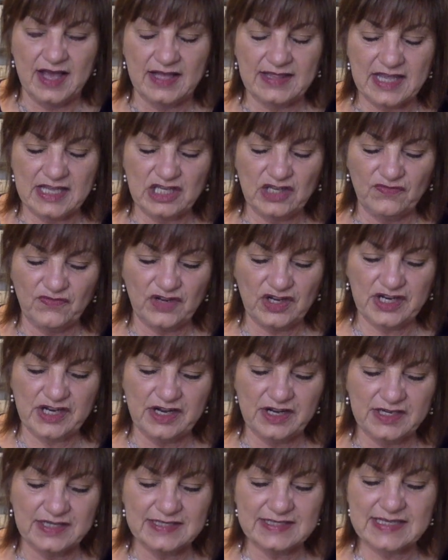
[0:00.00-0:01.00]
Thank you for
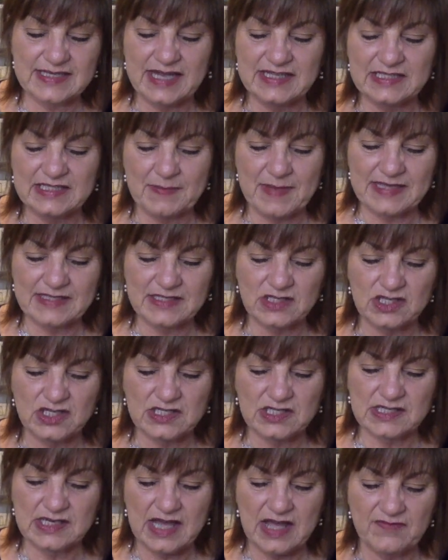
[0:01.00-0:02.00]
clear and concise
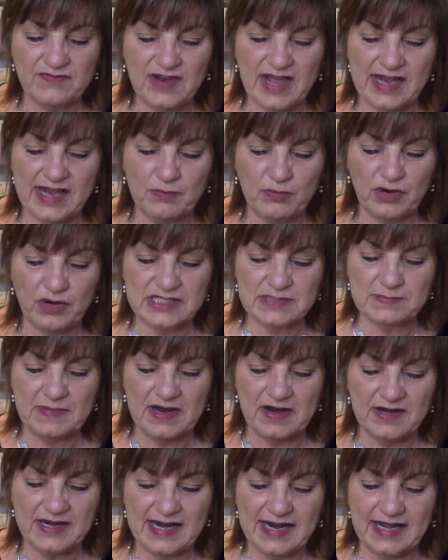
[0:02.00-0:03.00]
messages, love, light, and
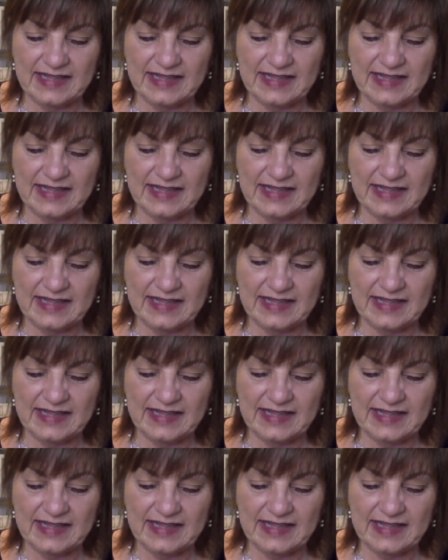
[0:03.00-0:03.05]
prosperity.